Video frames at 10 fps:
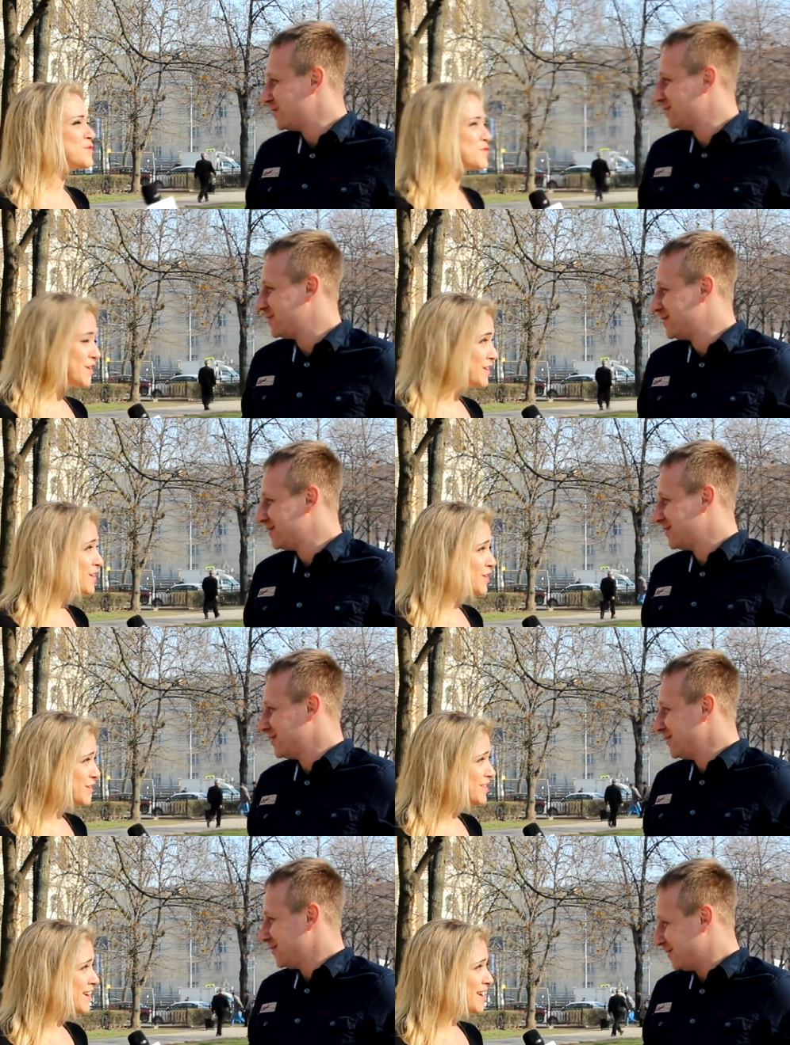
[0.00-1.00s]
Speaker 1: It was very
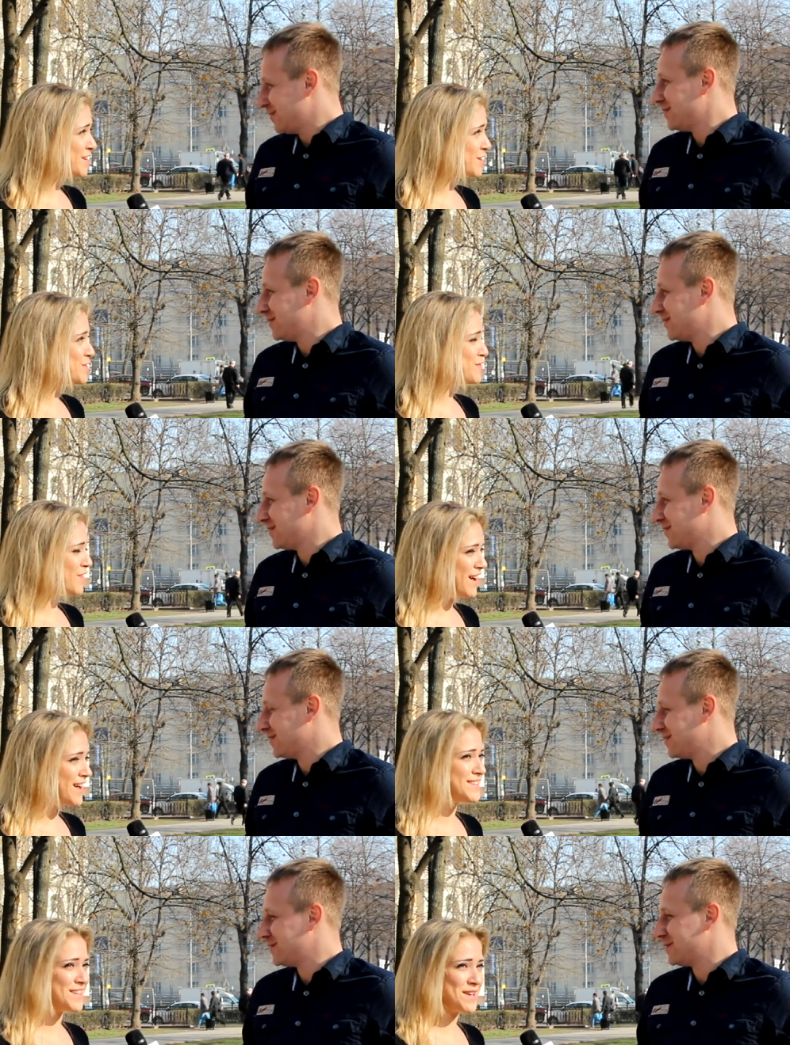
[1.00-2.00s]
good. I had a good
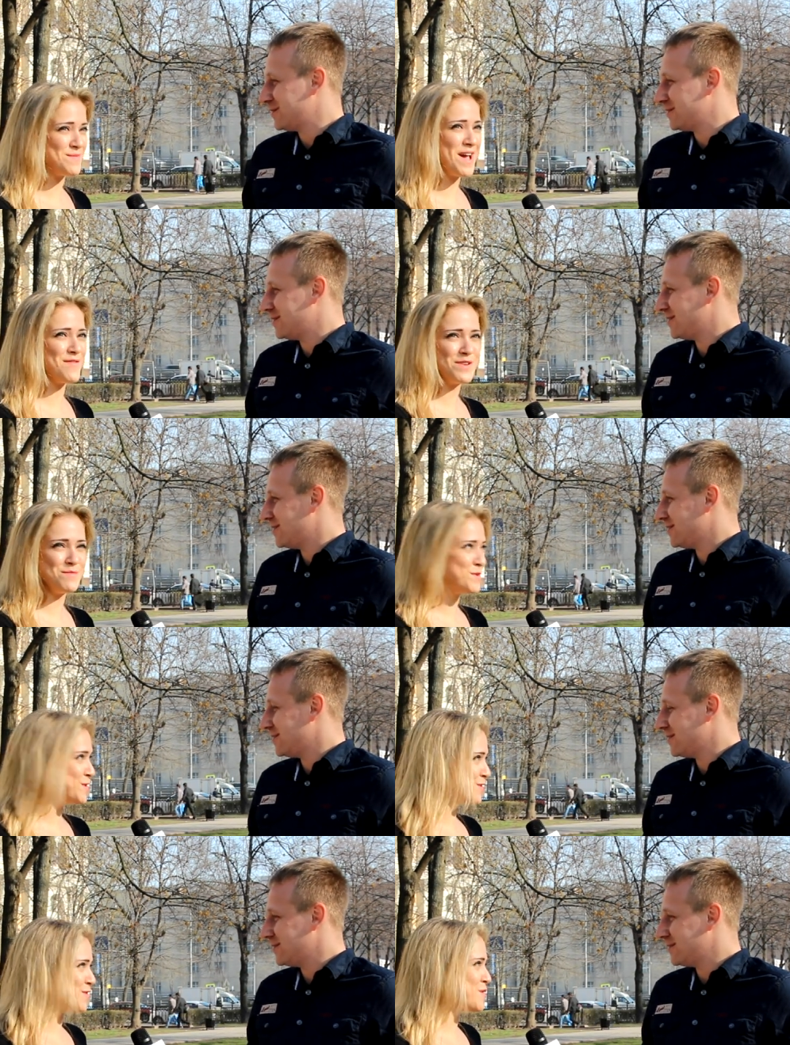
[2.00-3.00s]
flight and I'm having a
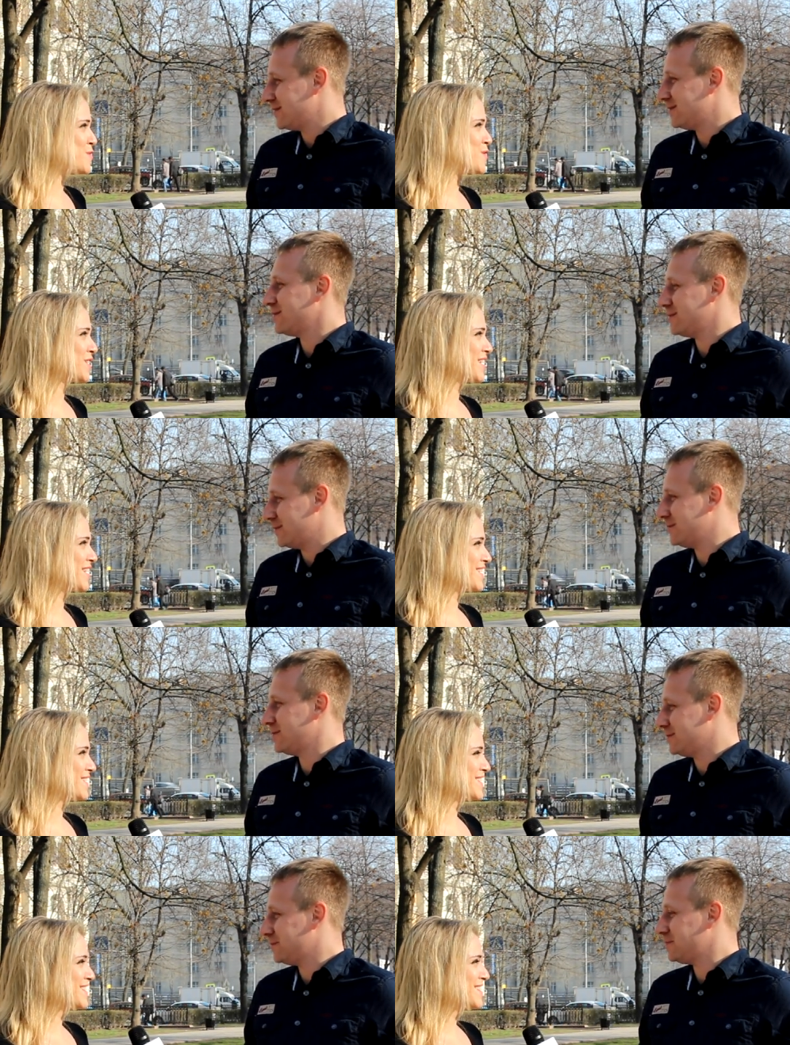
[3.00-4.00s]
beautiful morning.
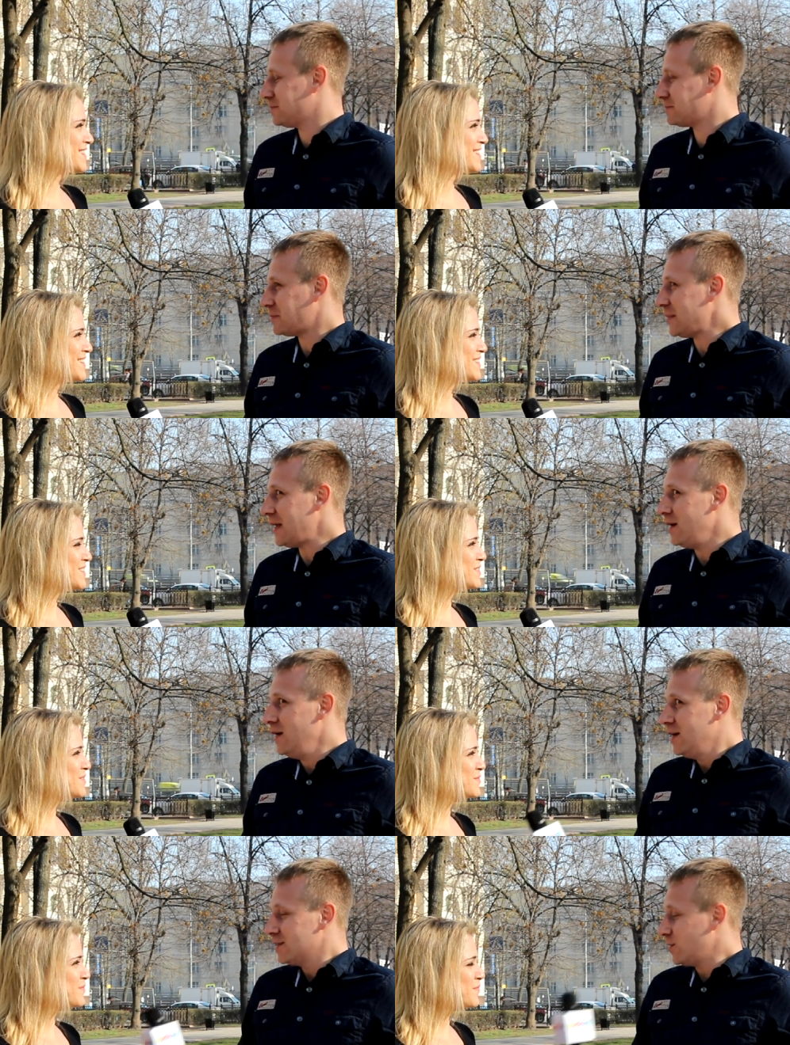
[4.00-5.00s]

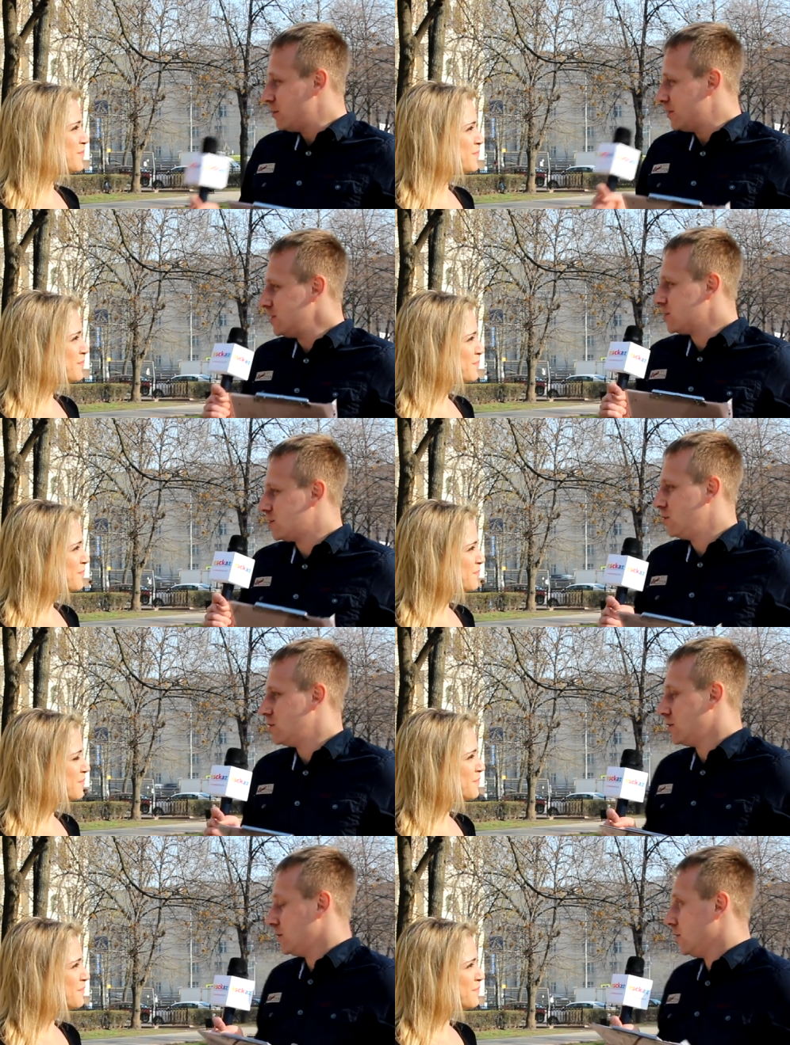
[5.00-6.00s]
Speaker 2: So this is
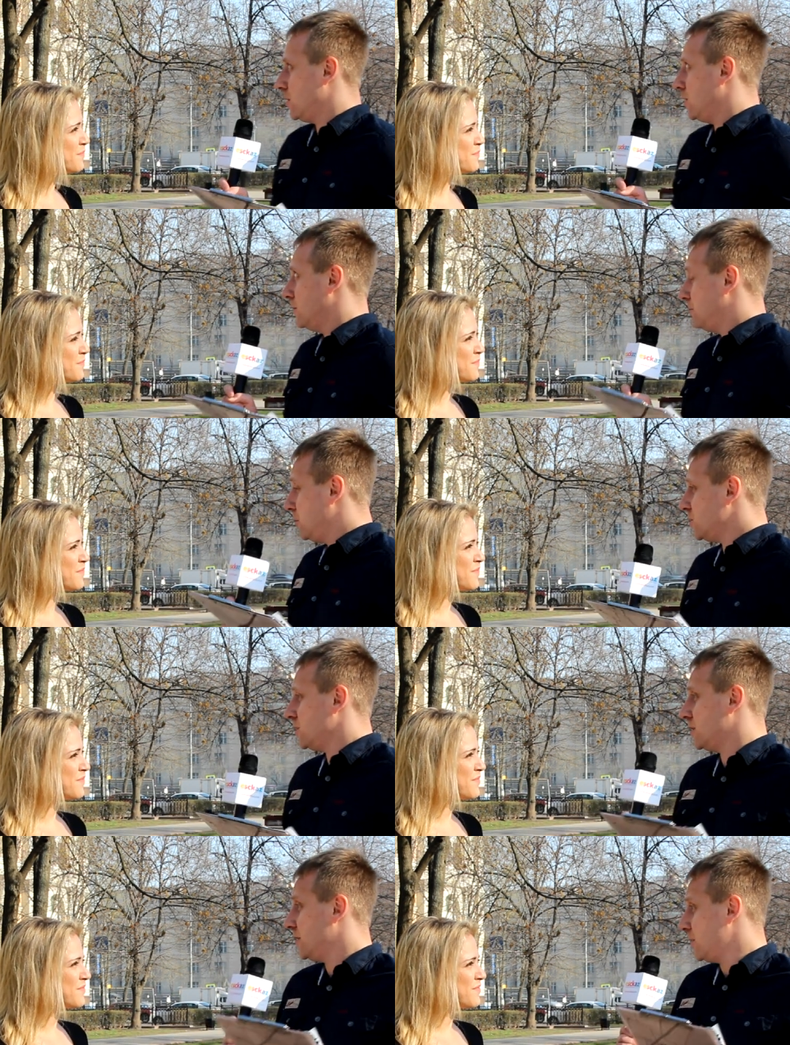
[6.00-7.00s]
your uh,
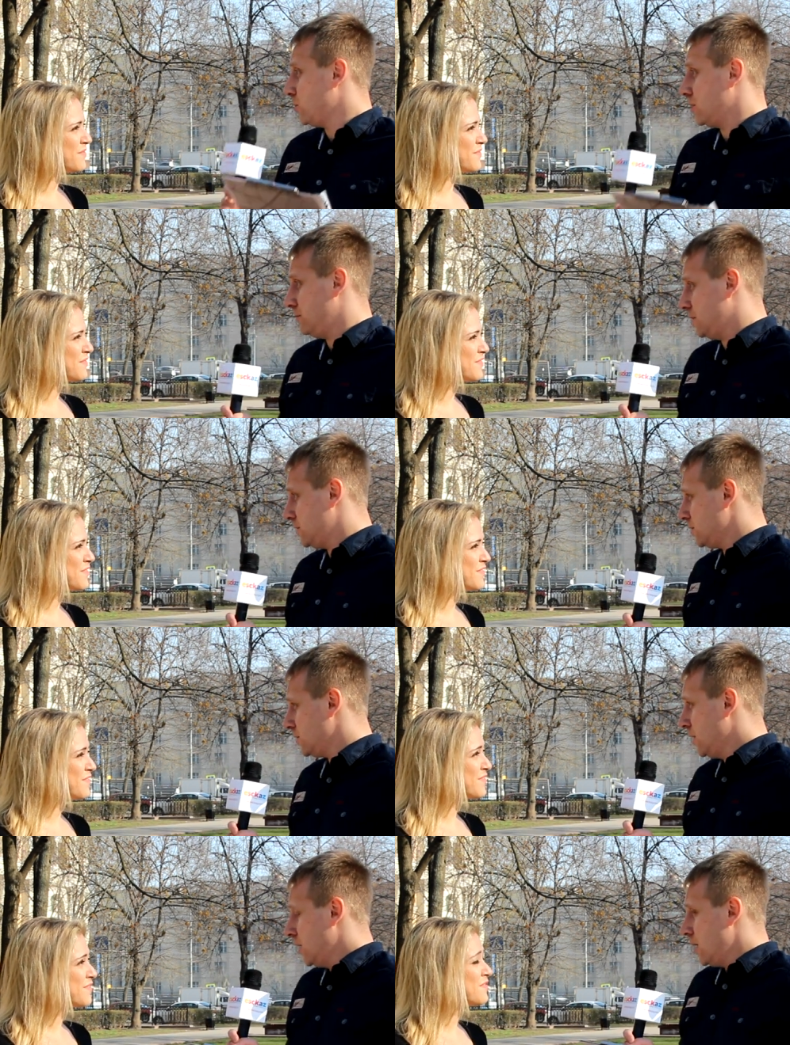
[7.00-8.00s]
first and the only
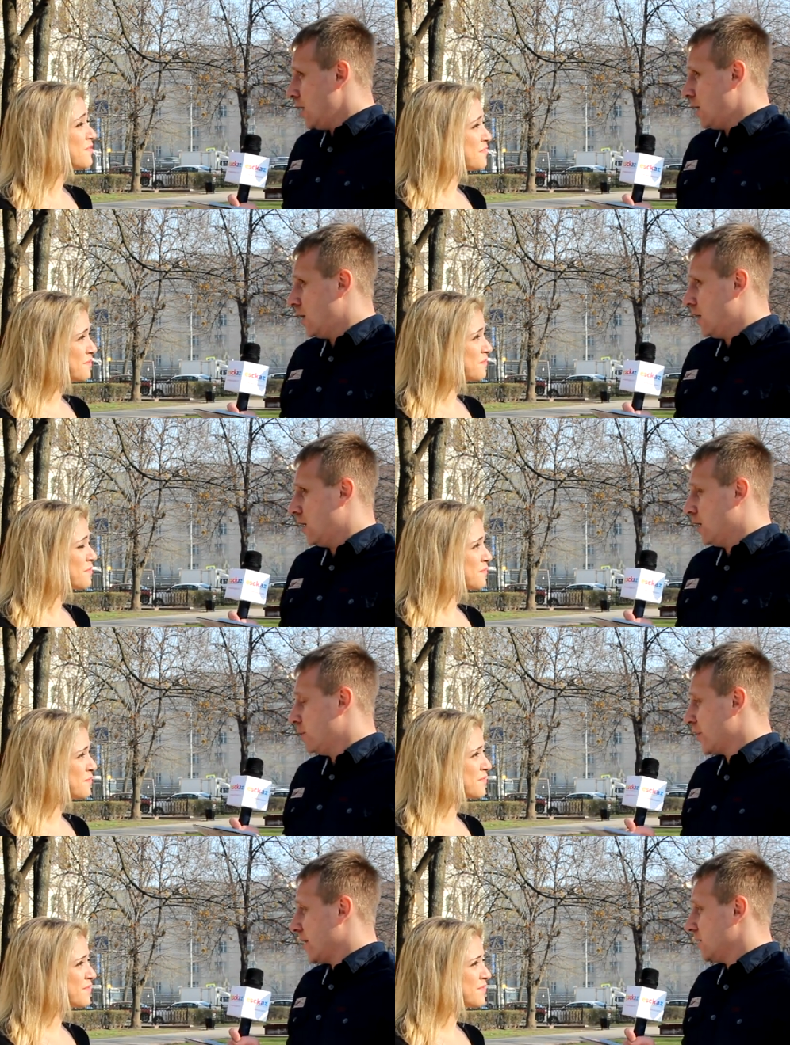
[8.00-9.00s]
visit
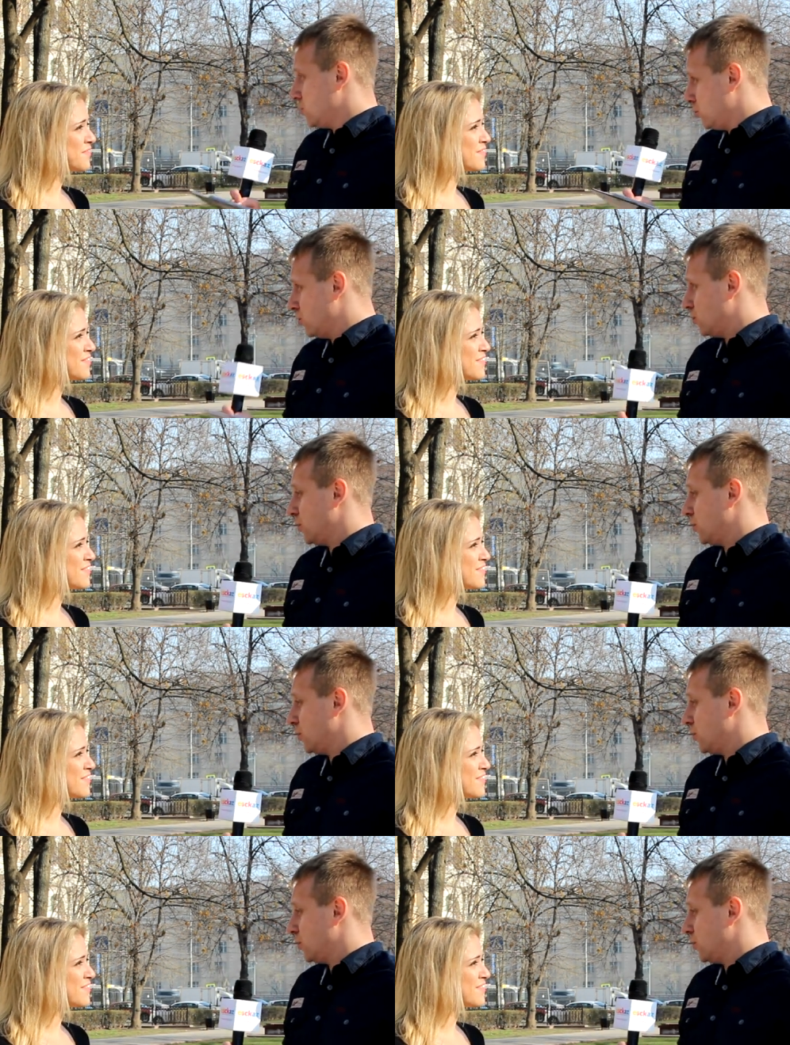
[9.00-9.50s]
uh, prior to